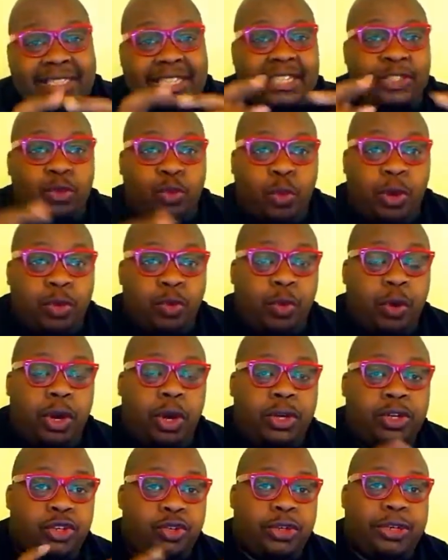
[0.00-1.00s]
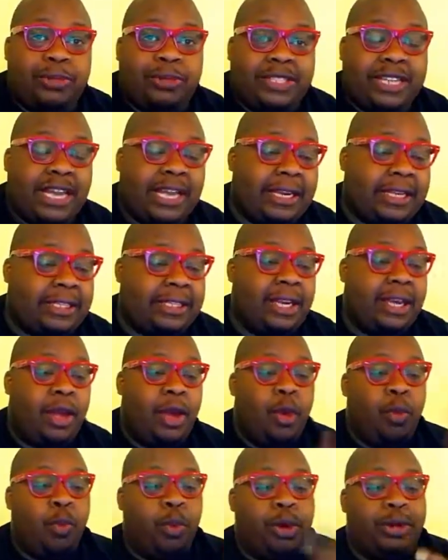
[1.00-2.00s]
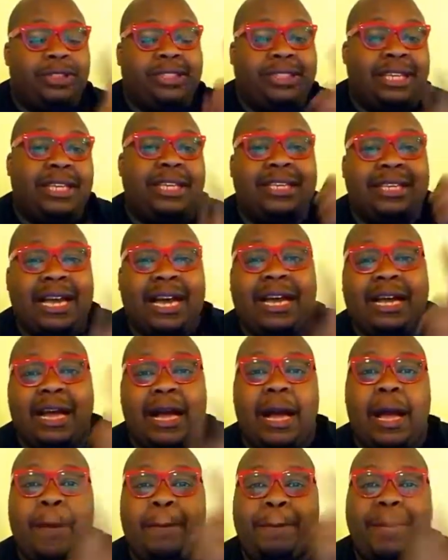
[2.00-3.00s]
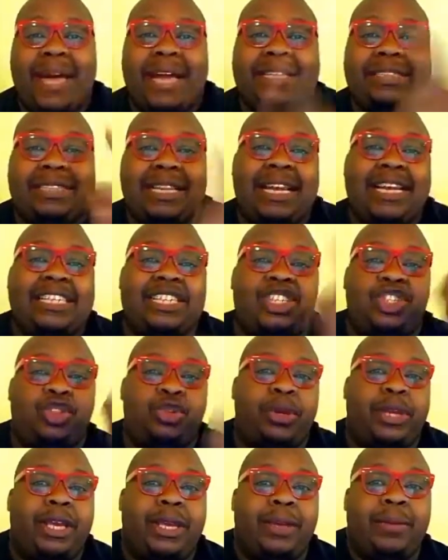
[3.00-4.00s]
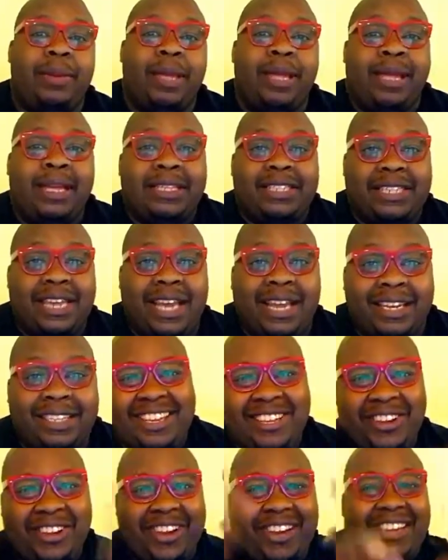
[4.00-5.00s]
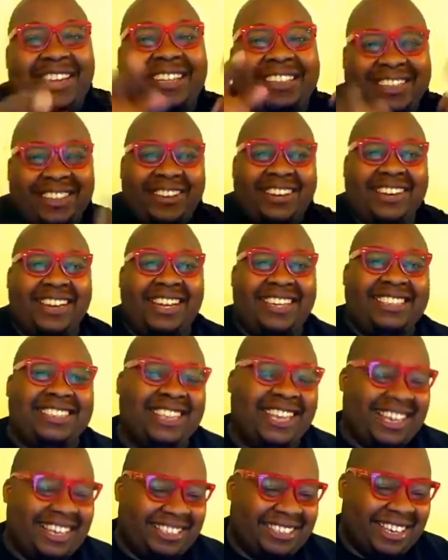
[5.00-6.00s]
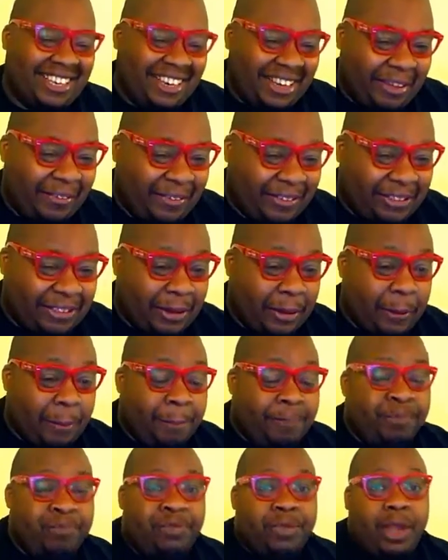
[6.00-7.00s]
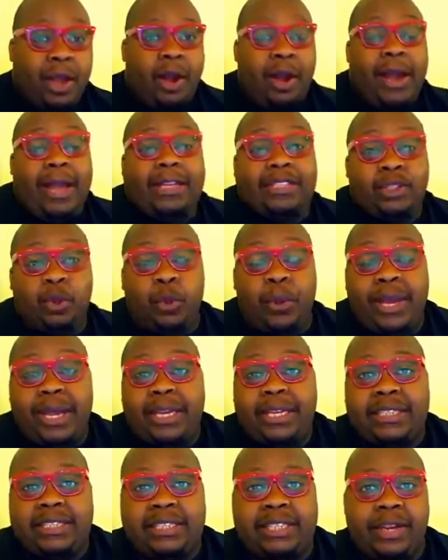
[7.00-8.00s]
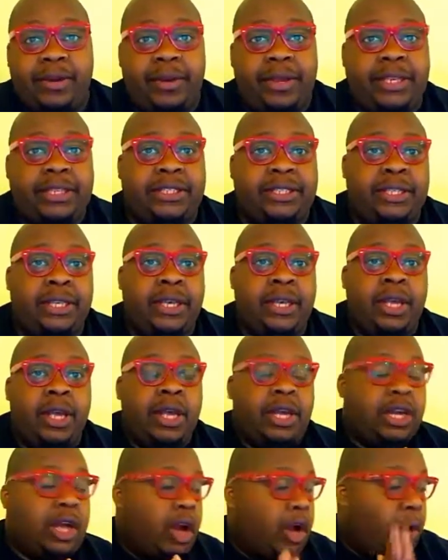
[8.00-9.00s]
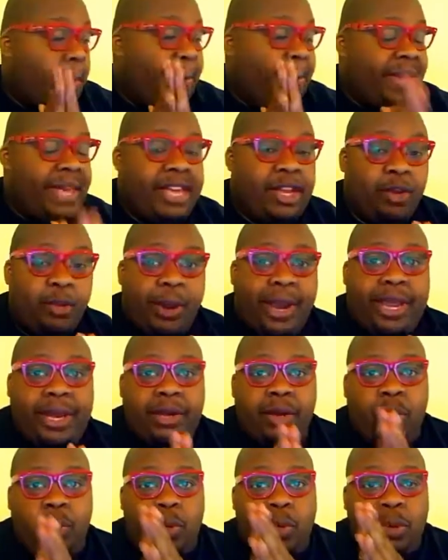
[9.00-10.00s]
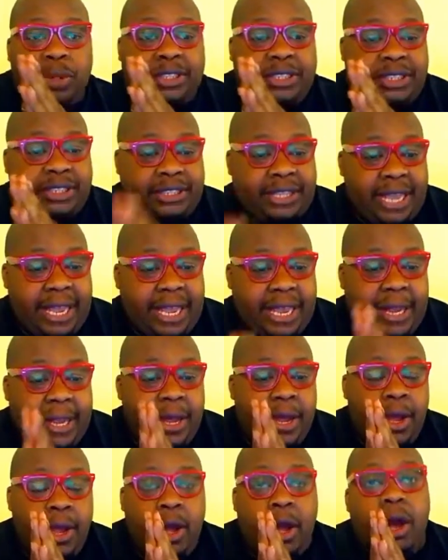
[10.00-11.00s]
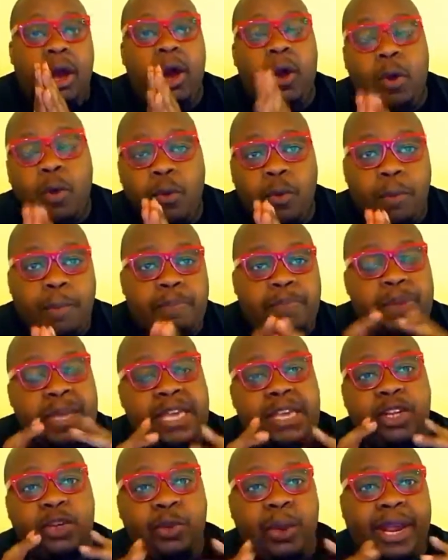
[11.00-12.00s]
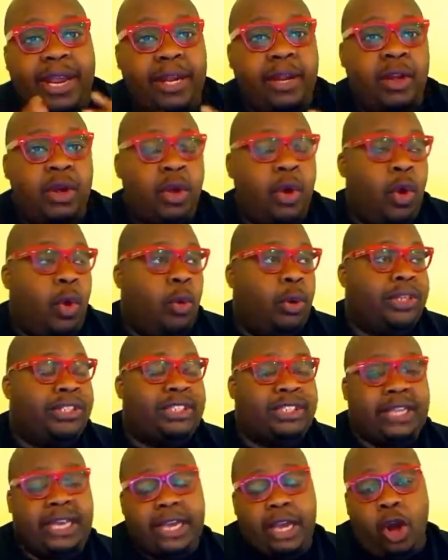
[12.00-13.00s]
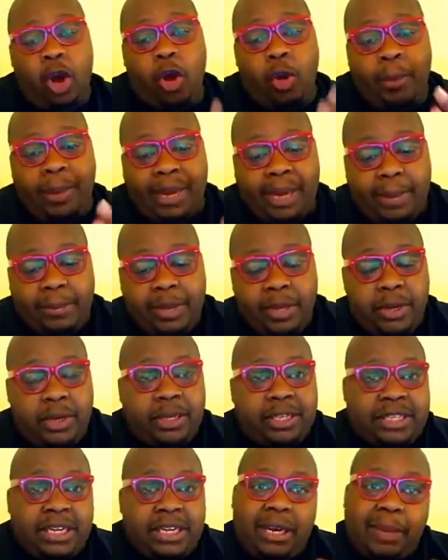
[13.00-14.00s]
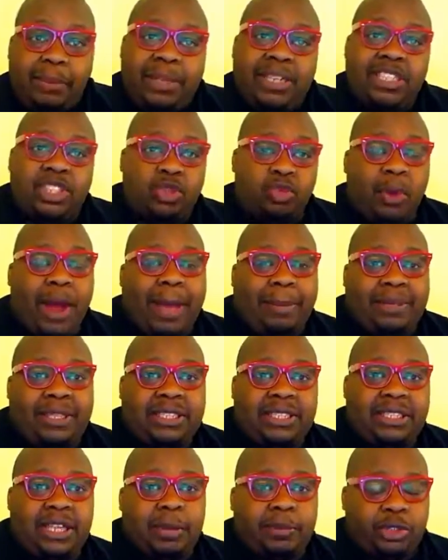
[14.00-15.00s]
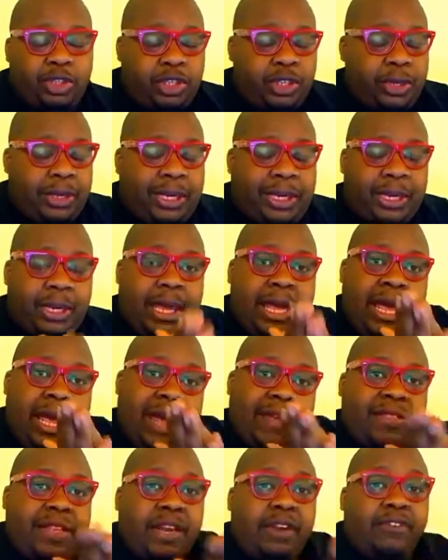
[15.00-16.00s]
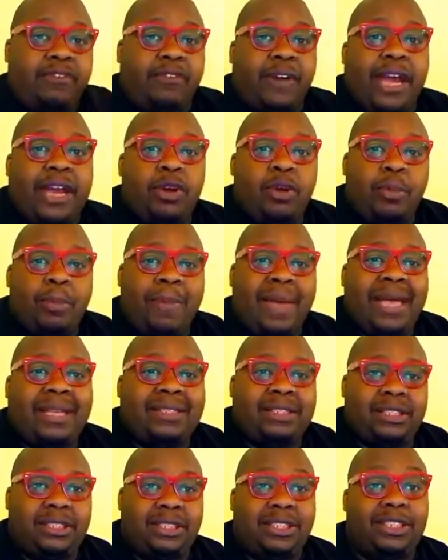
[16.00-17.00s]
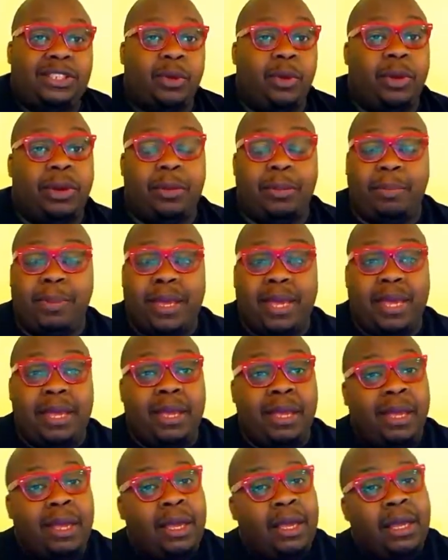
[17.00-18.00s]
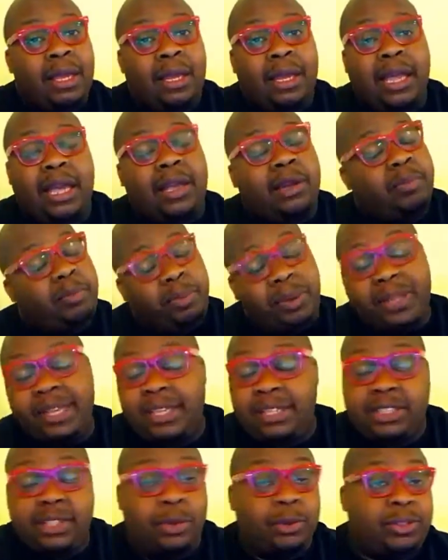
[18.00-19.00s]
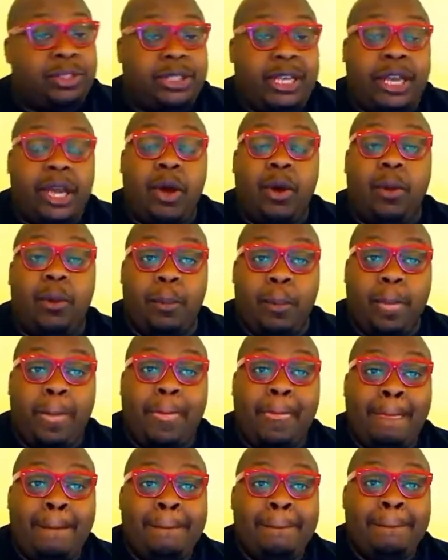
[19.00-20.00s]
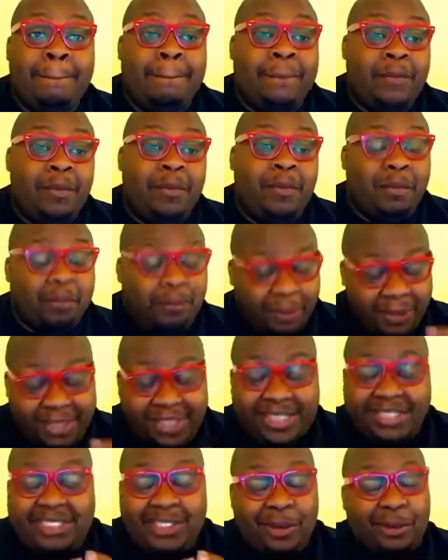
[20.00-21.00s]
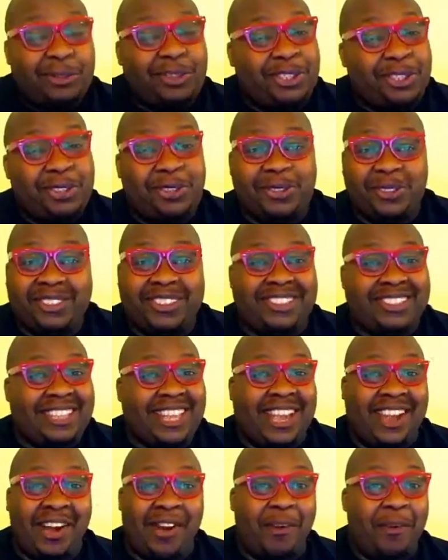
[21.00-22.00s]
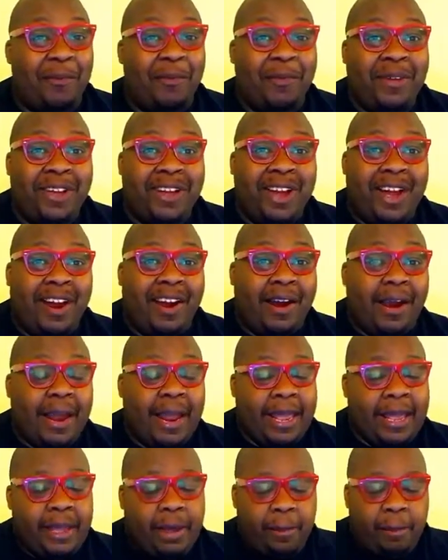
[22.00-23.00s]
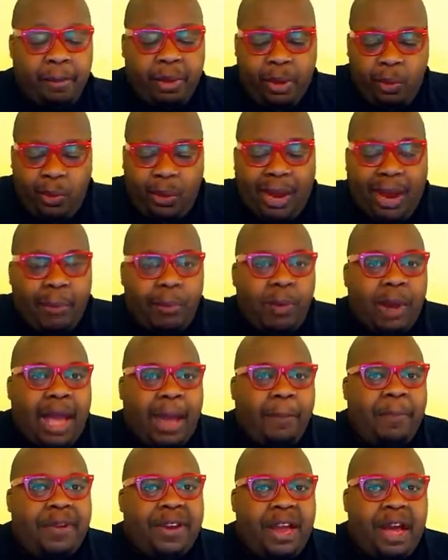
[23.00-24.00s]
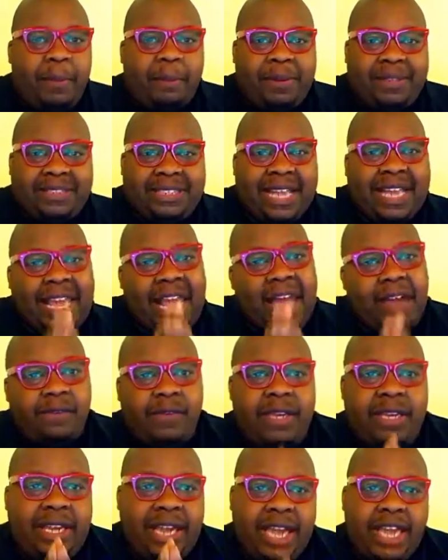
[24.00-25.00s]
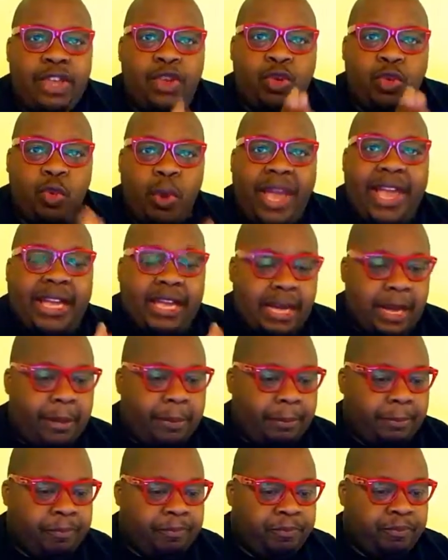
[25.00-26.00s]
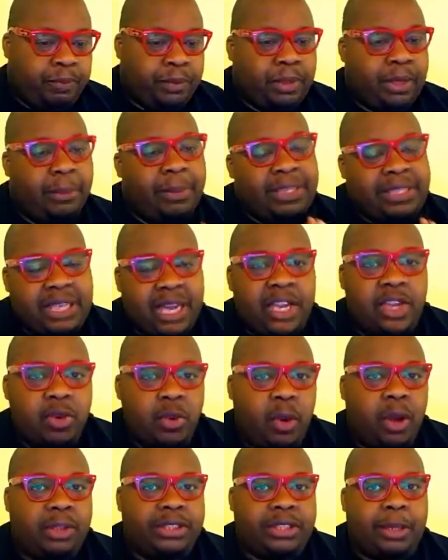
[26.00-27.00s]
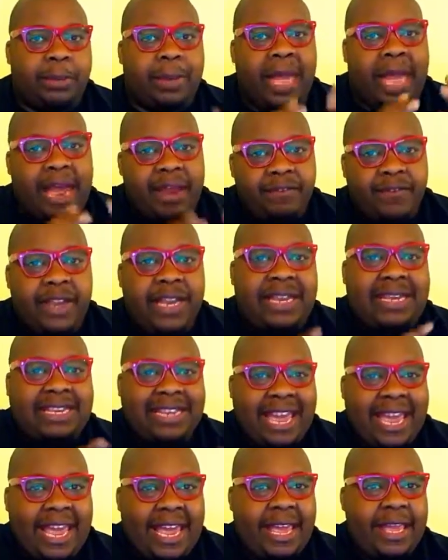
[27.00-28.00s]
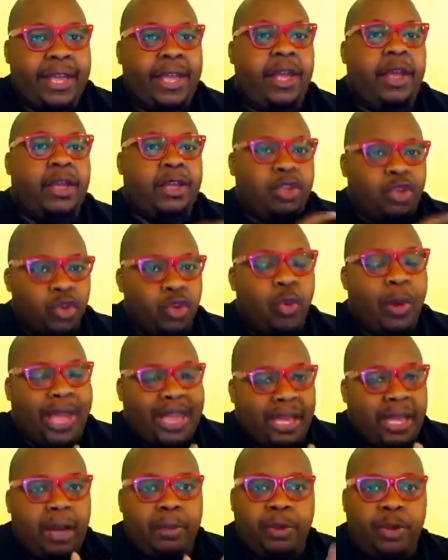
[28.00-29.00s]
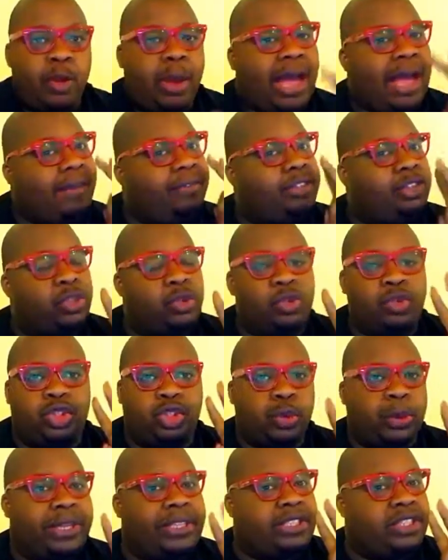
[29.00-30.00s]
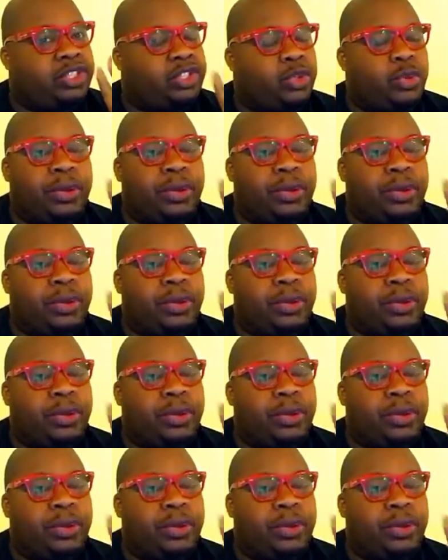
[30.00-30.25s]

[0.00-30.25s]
That's one word, dream challenge. Wordstaylor.com /dream challenge. You're in the 30-day challenge. I love it. So, all right. So we're in this series called Be Great or Stay Home. Be Great or Stay Home. And let me just wrap this up to you. And then the final message is going to be like, please don't stay home. Please don't choose to stay home. All right. But what I'm wrapping up is like every day you wake up. Let me tell you all something. Every day you wake up, you have two choices.